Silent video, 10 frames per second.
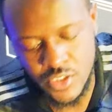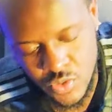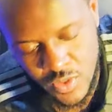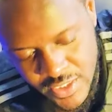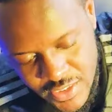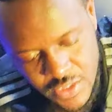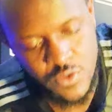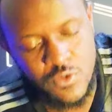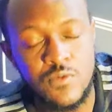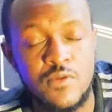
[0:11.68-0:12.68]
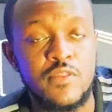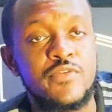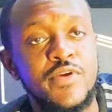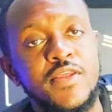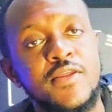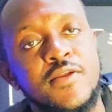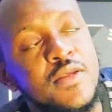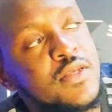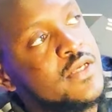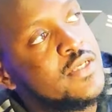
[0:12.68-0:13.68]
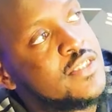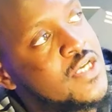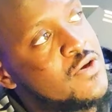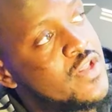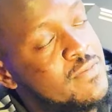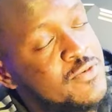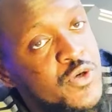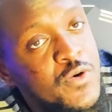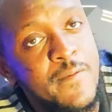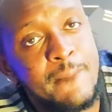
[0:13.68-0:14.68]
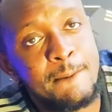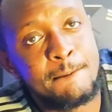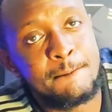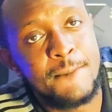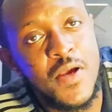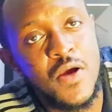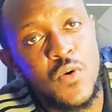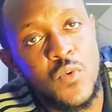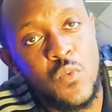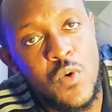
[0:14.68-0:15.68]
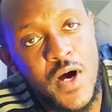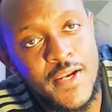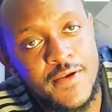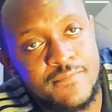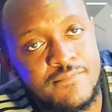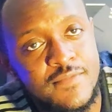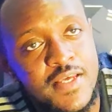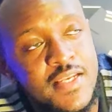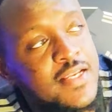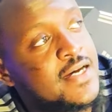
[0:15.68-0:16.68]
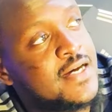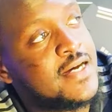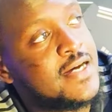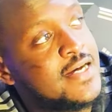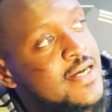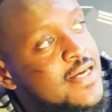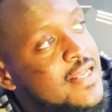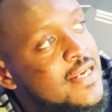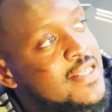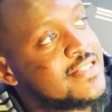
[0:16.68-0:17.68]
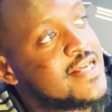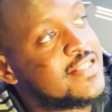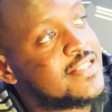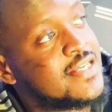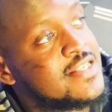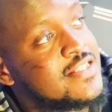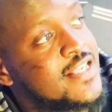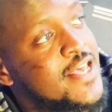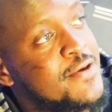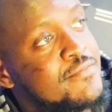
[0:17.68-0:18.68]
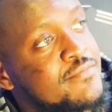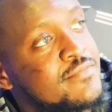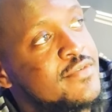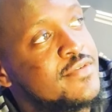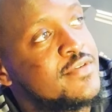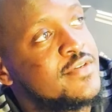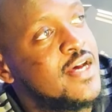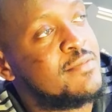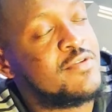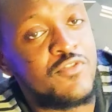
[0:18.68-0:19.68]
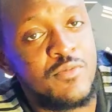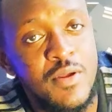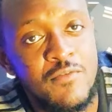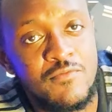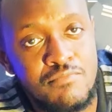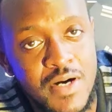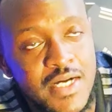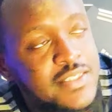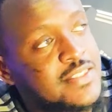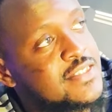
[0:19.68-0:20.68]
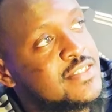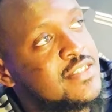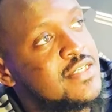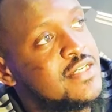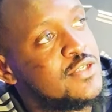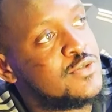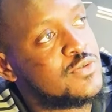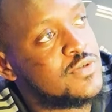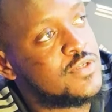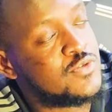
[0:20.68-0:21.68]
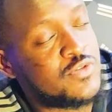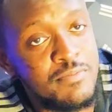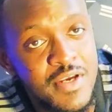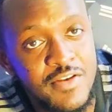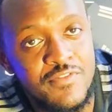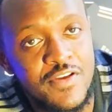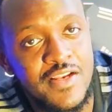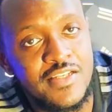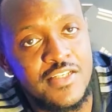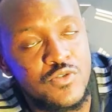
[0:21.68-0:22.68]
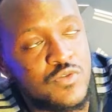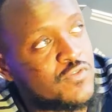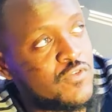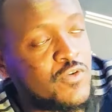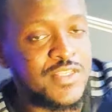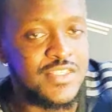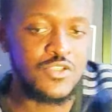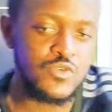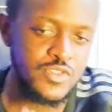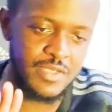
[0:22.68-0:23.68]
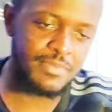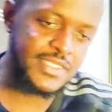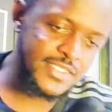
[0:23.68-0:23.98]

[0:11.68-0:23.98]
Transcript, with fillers: so arsenal three southampton one and uh let's dissect this game i mean from the backs to the midfield to the forwards let's go step